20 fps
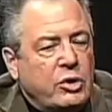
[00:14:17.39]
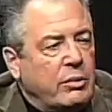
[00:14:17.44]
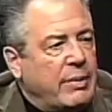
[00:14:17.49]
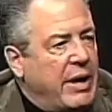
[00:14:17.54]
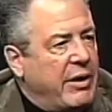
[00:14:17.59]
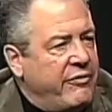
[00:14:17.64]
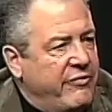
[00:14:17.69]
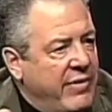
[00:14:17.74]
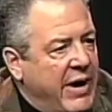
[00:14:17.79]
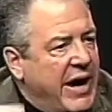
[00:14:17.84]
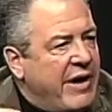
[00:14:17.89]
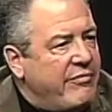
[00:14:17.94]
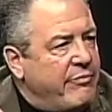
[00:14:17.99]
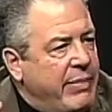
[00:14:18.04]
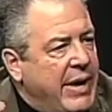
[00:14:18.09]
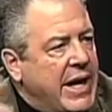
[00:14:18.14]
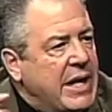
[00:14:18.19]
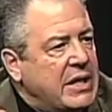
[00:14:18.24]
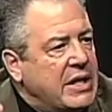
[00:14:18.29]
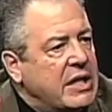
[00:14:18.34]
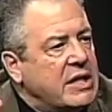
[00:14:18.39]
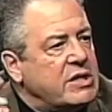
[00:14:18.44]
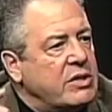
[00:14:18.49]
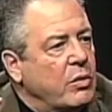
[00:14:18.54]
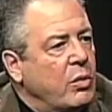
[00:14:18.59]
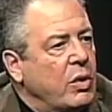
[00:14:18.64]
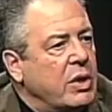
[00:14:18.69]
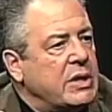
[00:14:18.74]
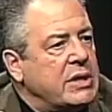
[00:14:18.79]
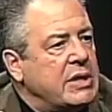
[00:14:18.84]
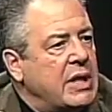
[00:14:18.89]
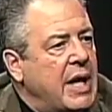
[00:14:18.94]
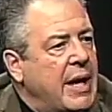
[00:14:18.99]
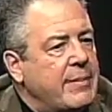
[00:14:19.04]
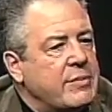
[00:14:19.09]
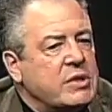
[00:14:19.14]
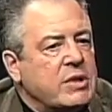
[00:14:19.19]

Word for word: do about five paintings at one time.